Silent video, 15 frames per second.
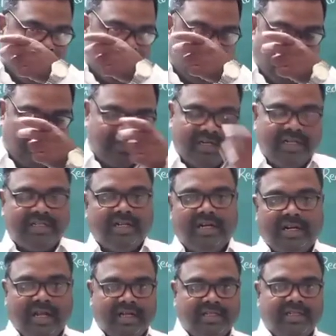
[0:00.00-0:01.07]
Oxidation
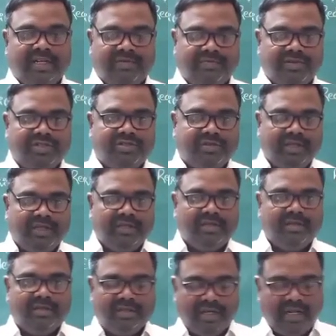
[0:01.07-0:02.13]
reaction refers to the
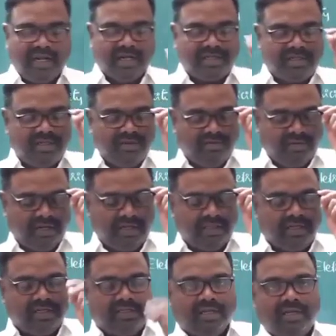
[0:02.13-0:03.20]
reaction where
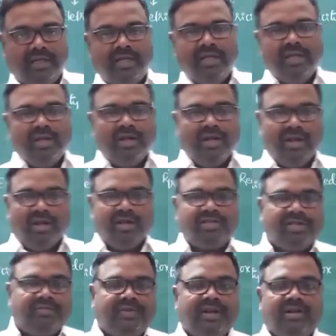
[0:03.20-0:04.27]
there is a
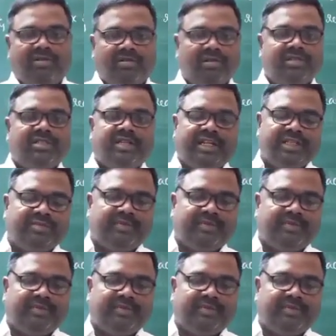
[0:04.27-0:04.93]
loss of electrons takes